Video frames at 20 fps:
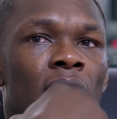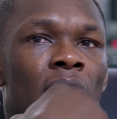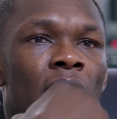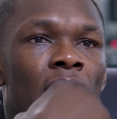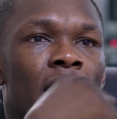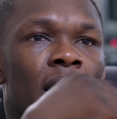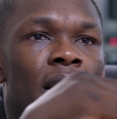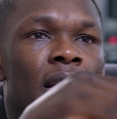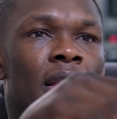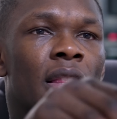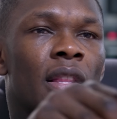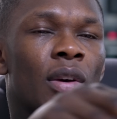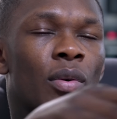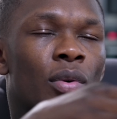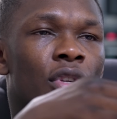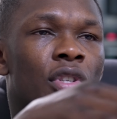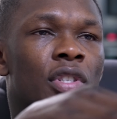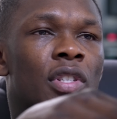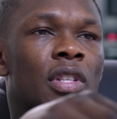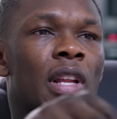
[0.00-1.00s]
Yeah, they were
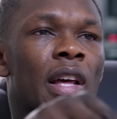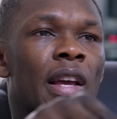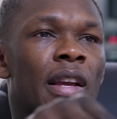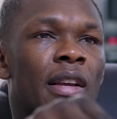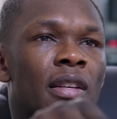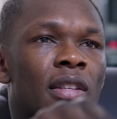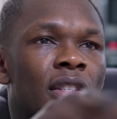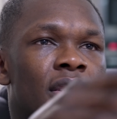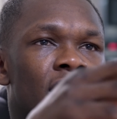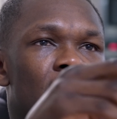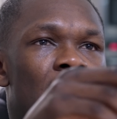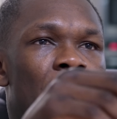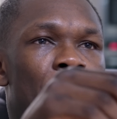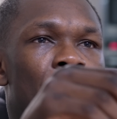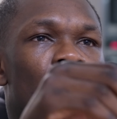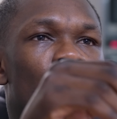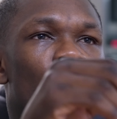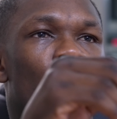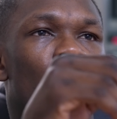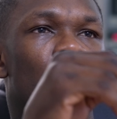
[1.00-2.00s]
just like
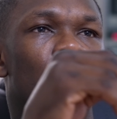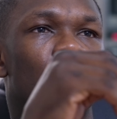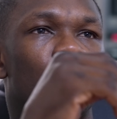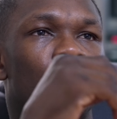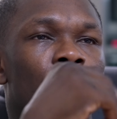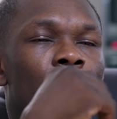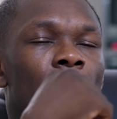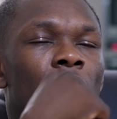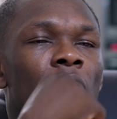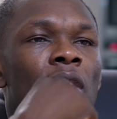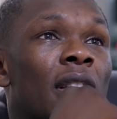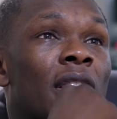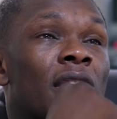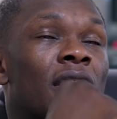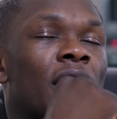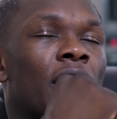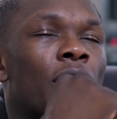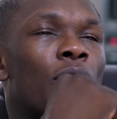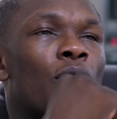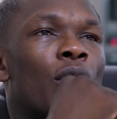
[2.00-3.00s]
snappy ones, but I think the
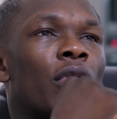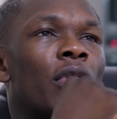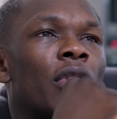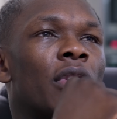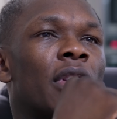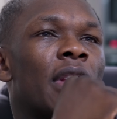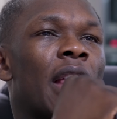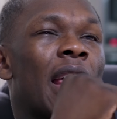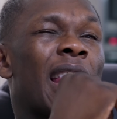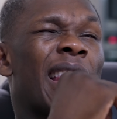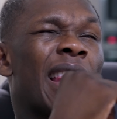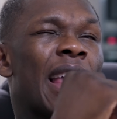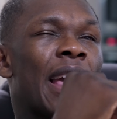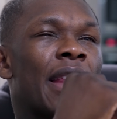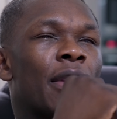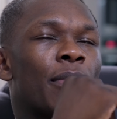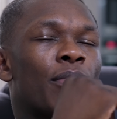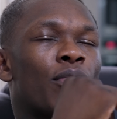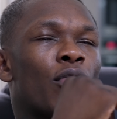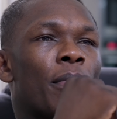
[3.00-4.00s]
second one that
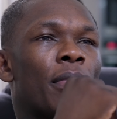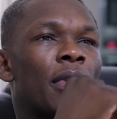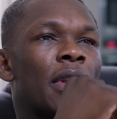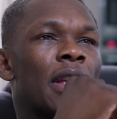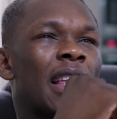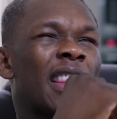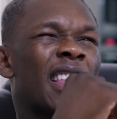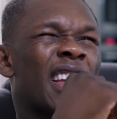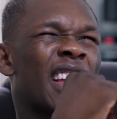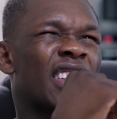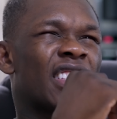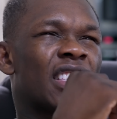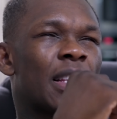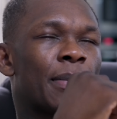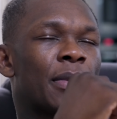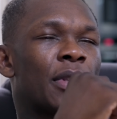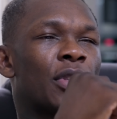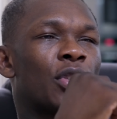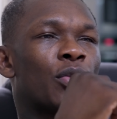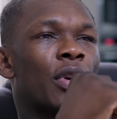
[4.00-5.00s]
landed properly, I think I
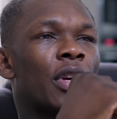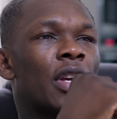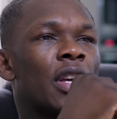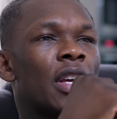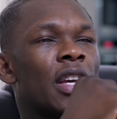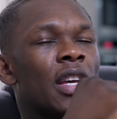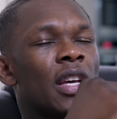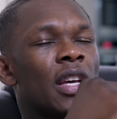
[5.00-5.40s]
stepped into it.